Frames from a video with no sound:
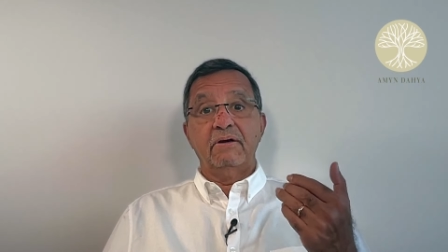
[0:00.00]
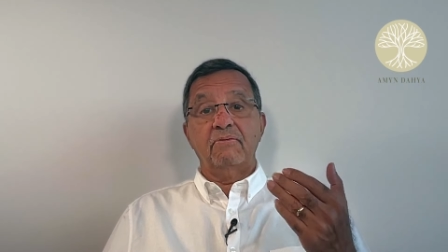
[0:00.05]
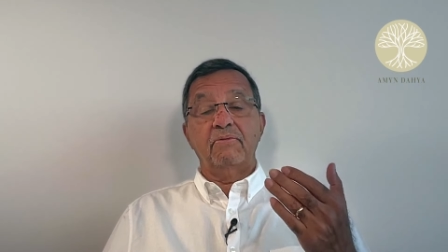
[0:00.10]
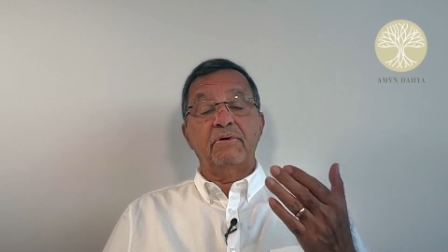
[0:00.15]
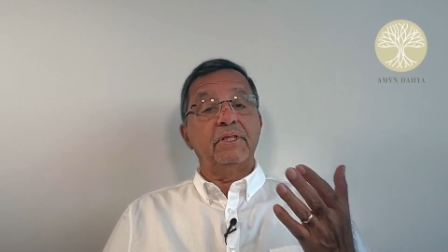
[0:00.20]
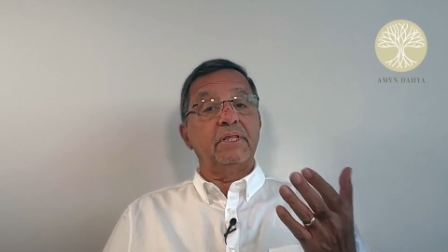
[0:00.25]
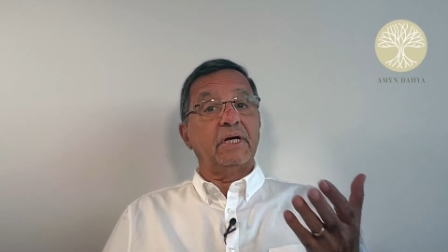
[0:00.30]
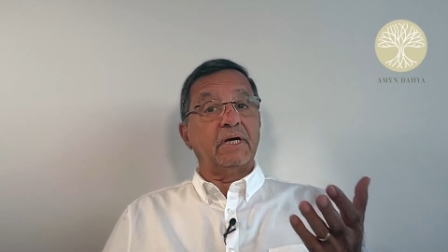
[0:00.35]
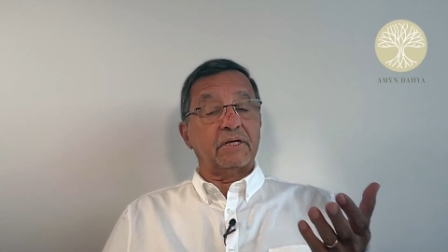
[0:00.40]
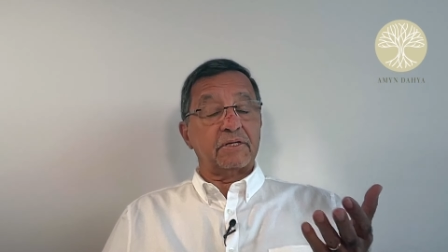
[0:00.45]

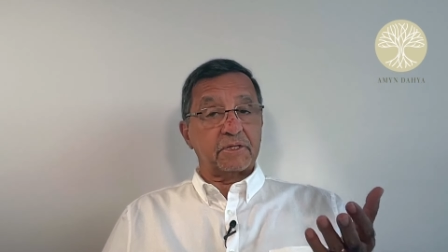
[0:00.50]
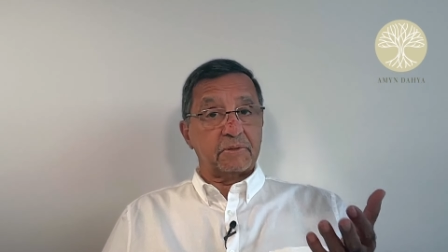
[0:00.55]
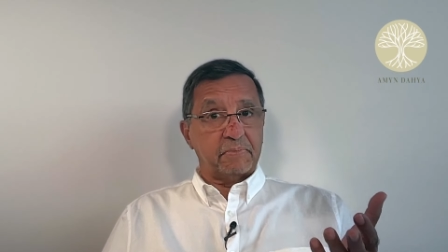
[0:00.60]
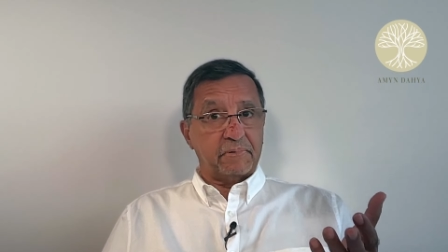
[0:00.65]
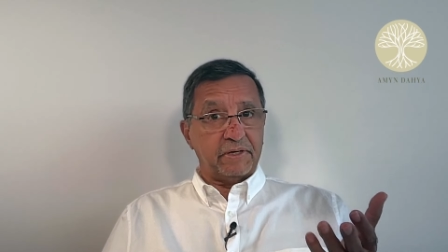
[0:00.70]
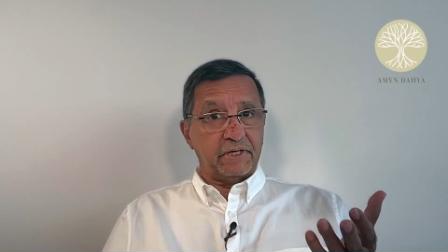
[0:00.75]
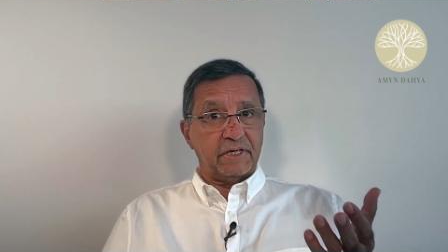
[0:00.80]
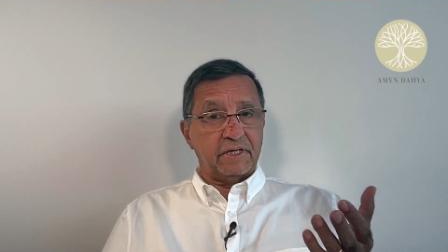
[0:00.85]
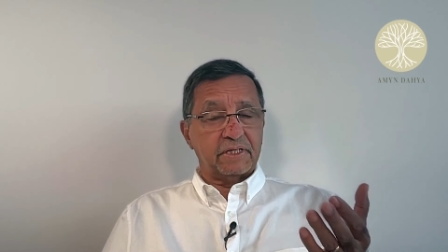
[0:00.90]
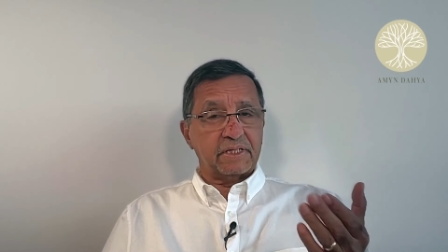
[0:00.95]
with our
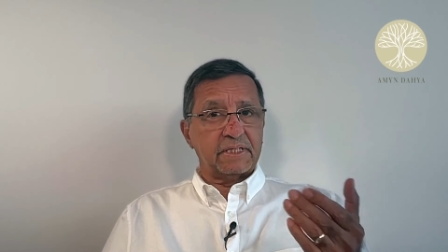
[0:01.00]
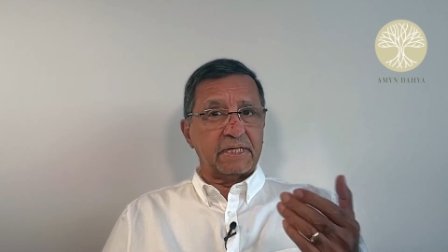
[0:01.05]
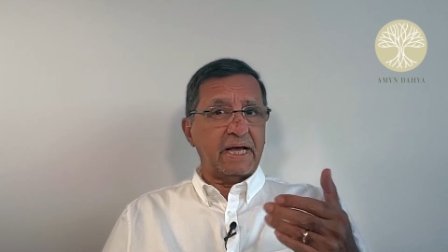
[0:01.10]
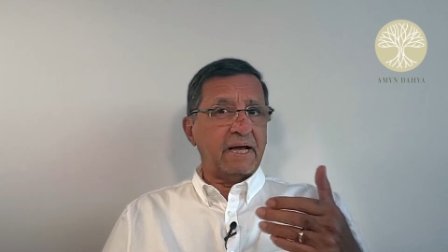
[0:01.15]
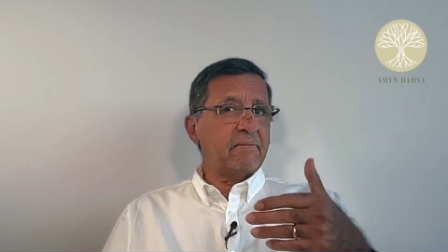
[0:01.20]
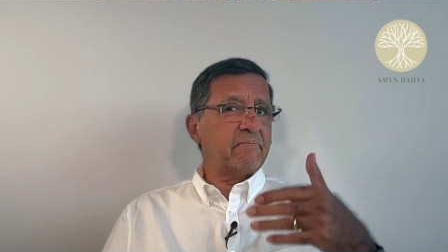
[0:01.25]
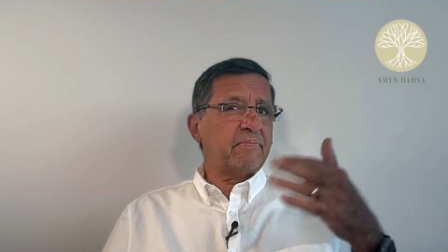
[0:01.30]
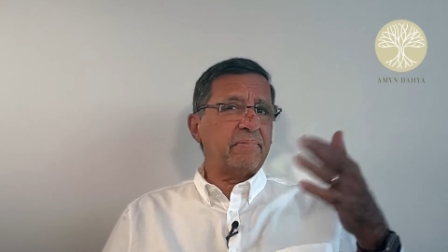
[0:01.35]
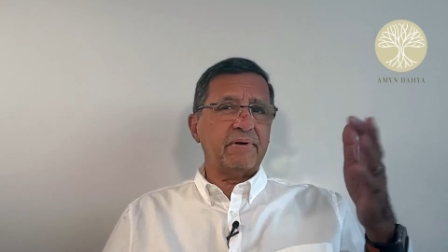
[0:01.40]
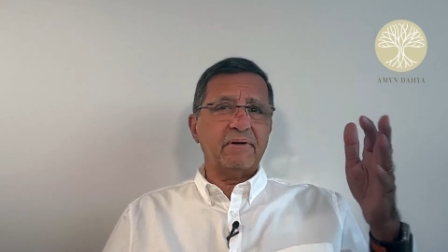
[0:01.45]
spirits
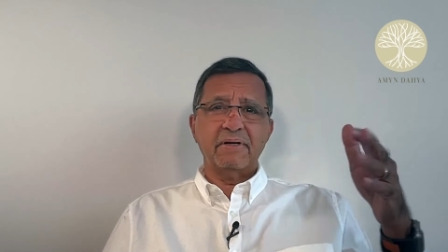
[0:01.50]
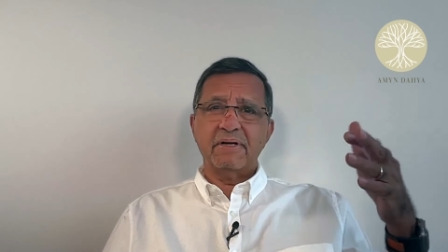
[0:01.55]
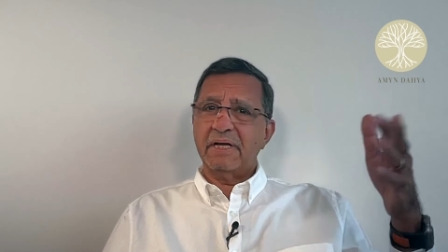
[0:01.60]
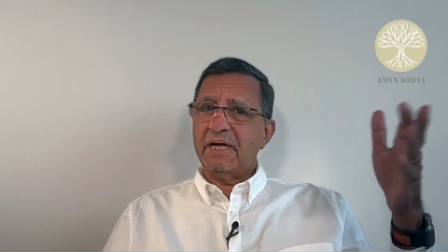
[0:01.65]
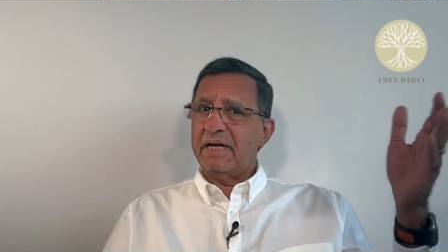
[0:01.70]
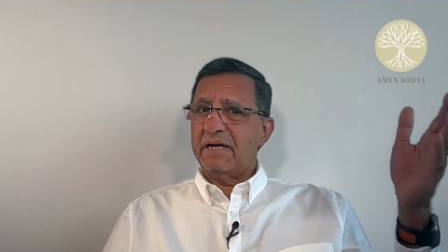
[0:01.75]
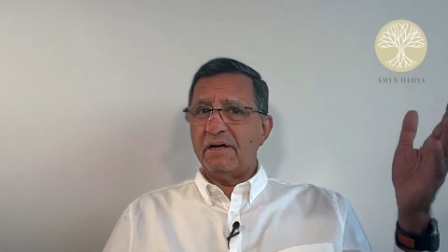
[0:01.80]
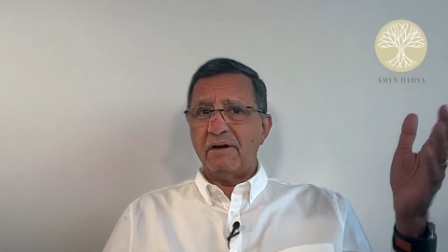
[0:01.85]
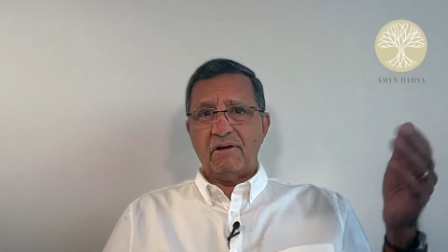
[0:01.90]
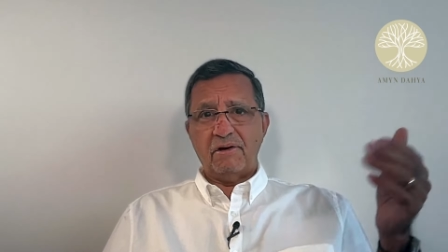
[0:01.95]
dampened,
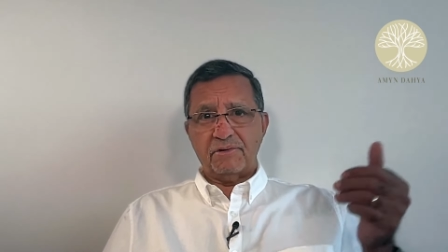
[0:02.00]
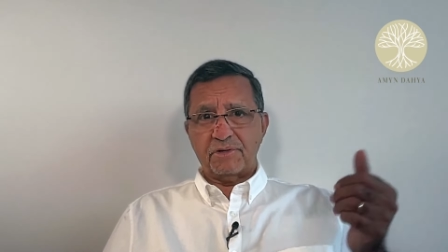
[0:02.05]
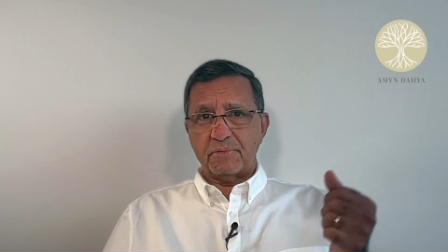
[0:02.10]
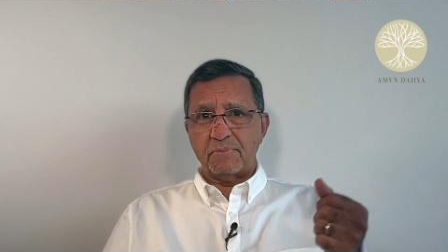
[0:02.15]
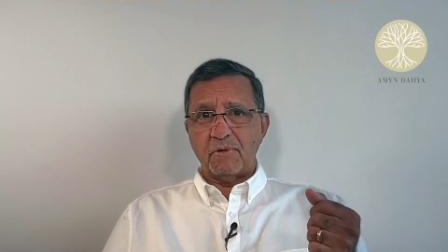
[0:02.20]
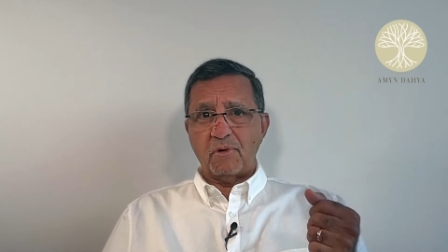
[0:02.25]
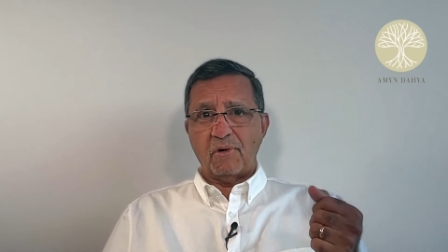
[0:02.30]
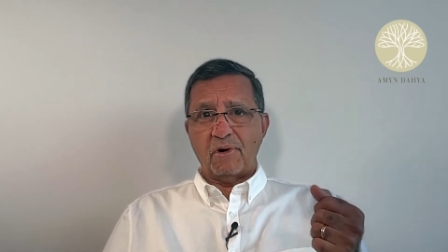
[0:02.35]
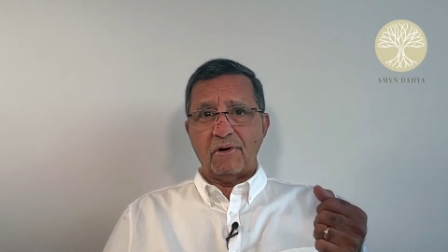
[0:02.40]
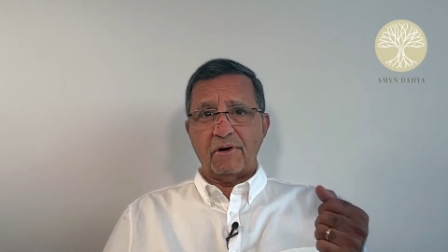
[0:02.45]
and lots
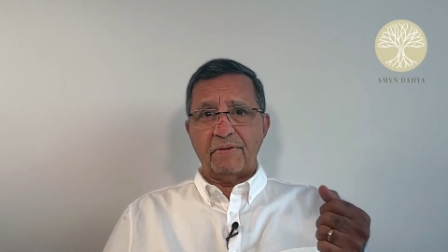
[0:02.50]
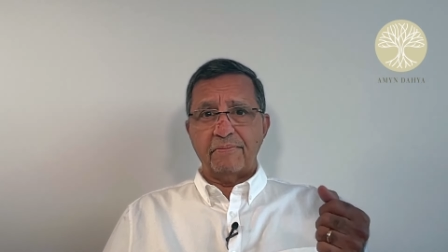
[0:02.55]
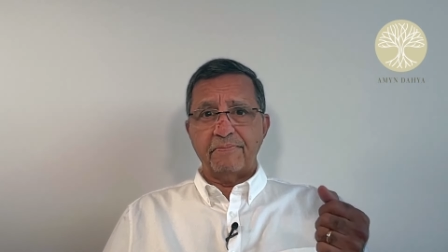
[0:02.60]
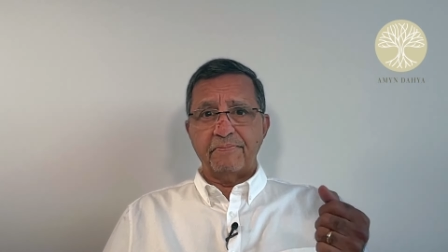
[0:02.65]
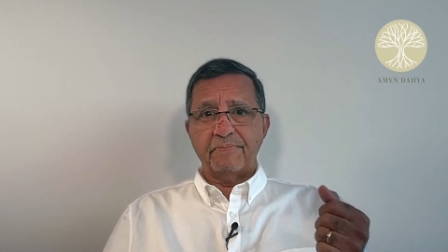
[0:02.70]
more.